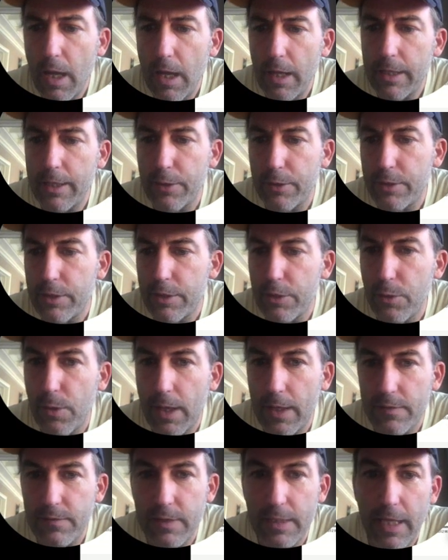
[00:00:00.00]
Here in the
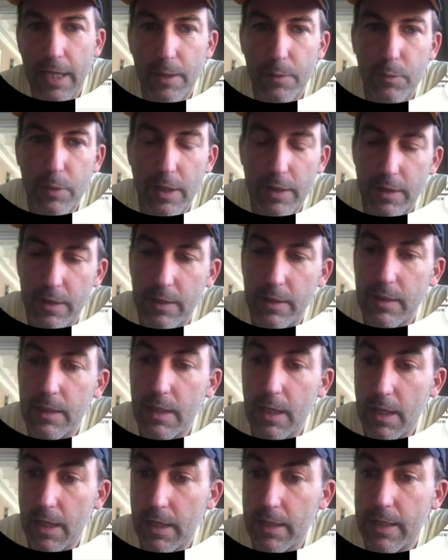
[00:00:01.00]
U.S., again, we have the
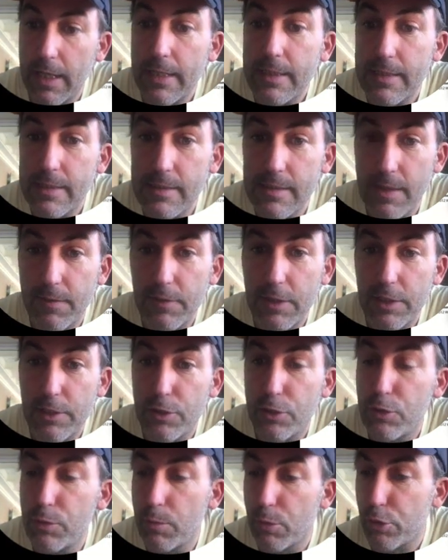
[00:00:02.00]

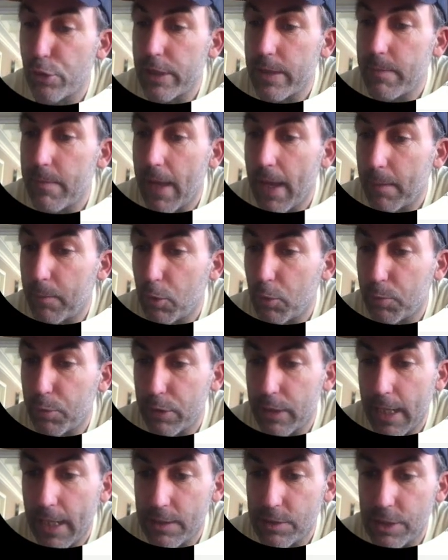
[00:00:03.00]
1972 Marine Mammal
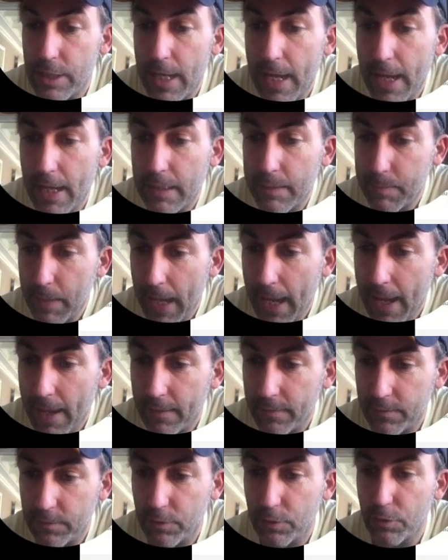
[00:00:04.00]
Protection Act
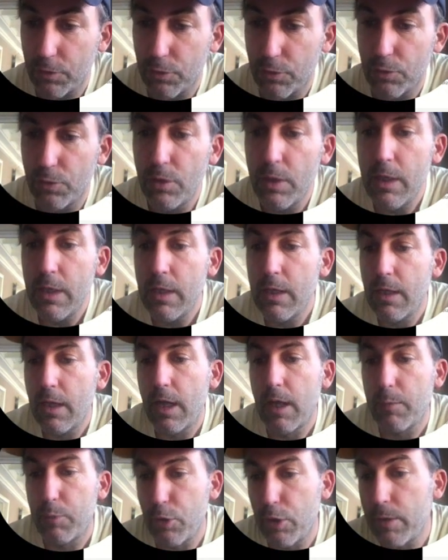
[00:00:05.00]
passed to
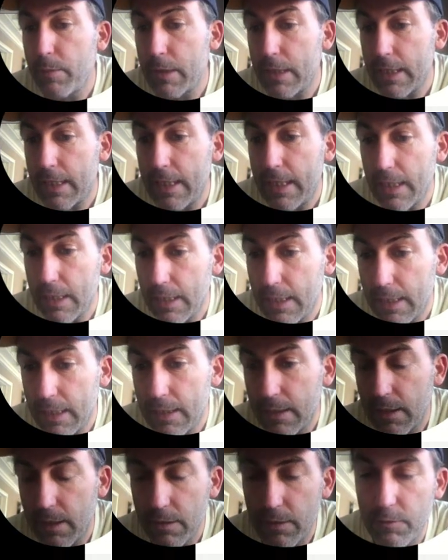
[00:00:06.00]
prohibit the
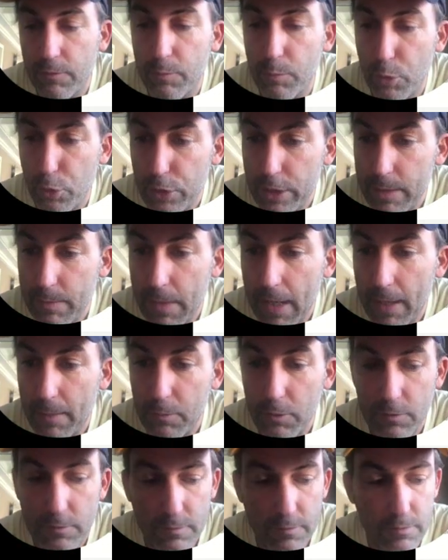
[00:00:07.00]
killing of marine
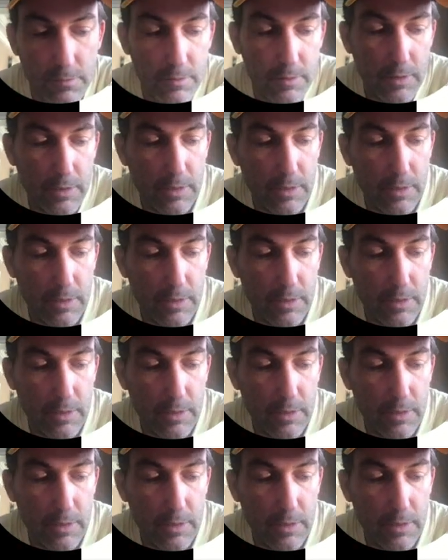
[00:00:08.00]
mammals,